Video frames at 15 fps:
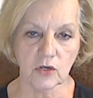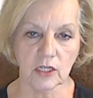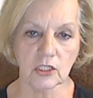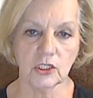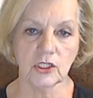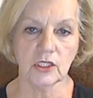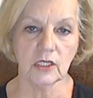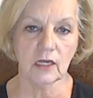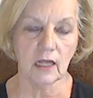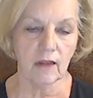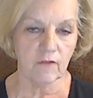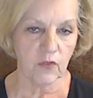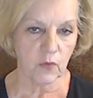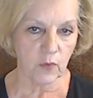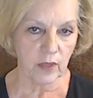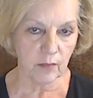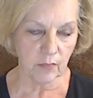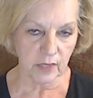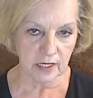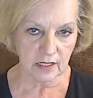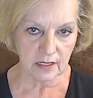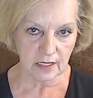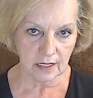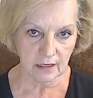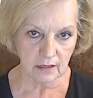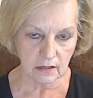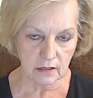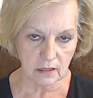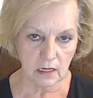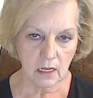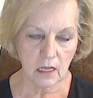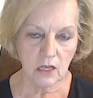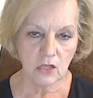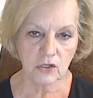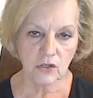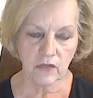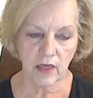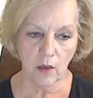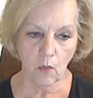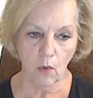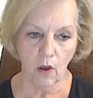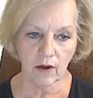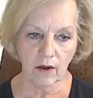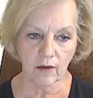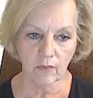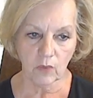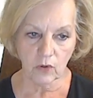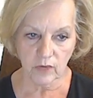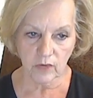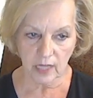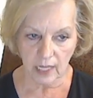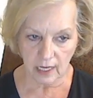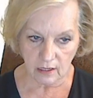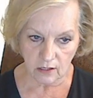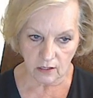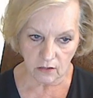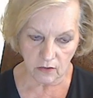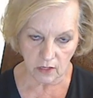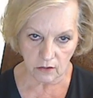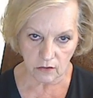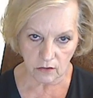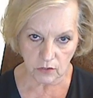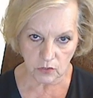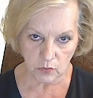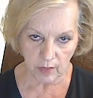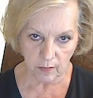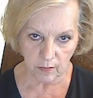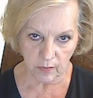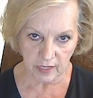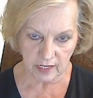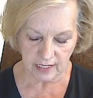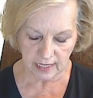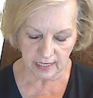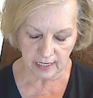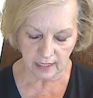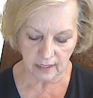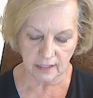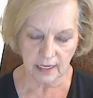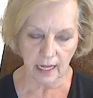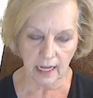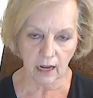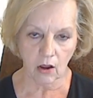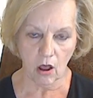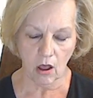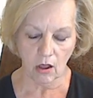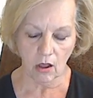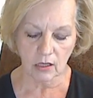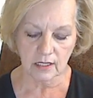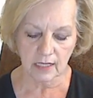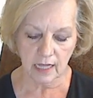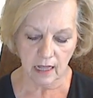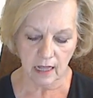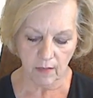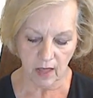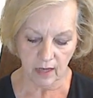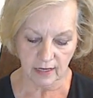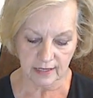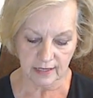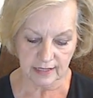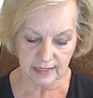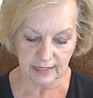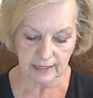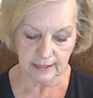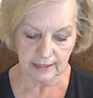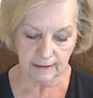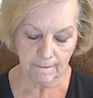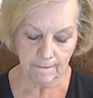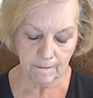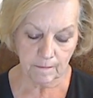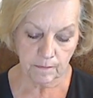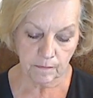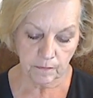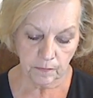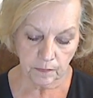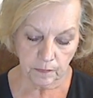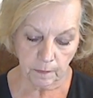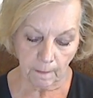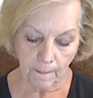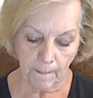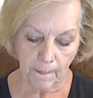Because of hemolysis, pure water is not used for IV fluids. So that's why we give